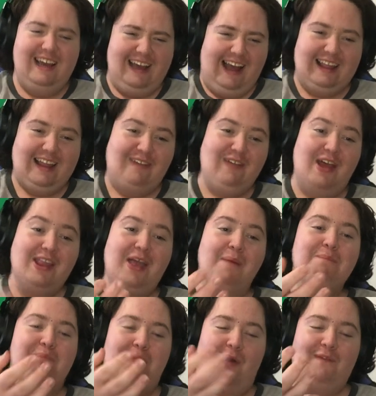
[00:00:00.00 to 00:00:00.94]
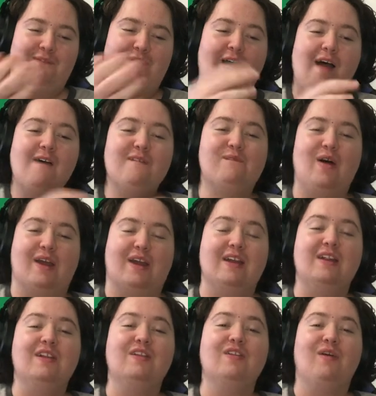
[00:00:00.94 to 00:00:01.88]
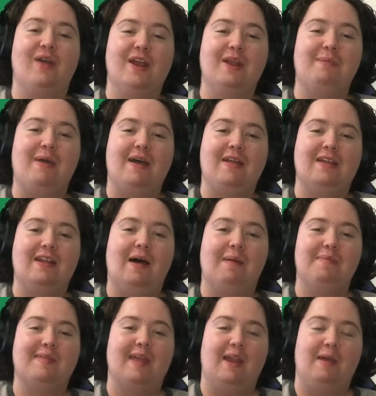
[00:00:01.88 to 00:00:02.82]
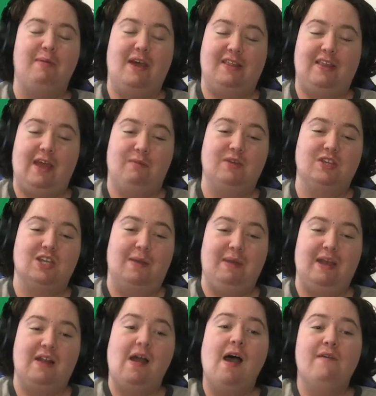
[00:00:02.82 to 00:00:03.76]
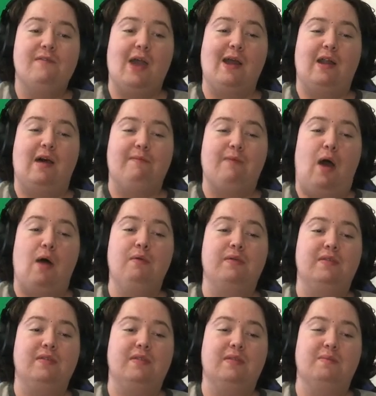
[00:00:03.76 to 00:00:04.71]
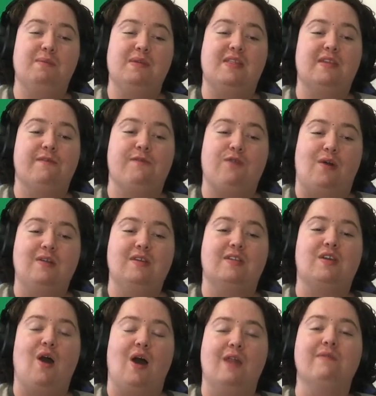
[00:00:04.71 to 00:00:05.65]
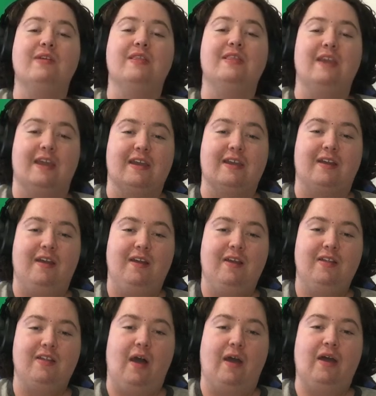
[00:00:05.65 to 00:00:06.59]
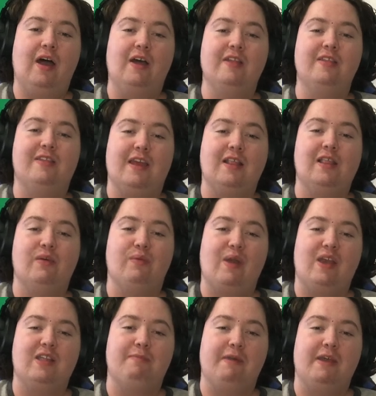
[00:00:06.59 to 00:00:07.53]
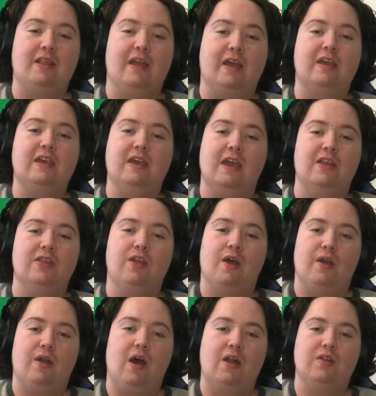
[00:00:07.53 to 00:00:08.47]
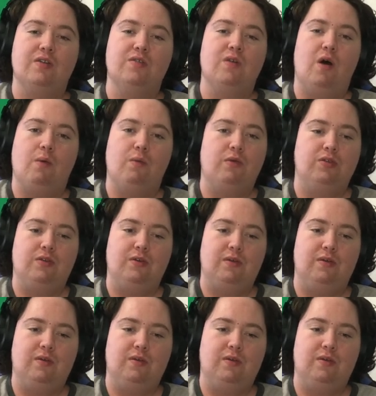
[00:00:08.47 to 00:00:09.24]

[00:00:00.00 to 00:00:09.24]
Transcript: I love how they're both fucking annoyed about and upset about that, which I mean, fair enough, I would, Mister Frond is kind of a dick. So I can understand Louise being like, yeah, no, I do not want to.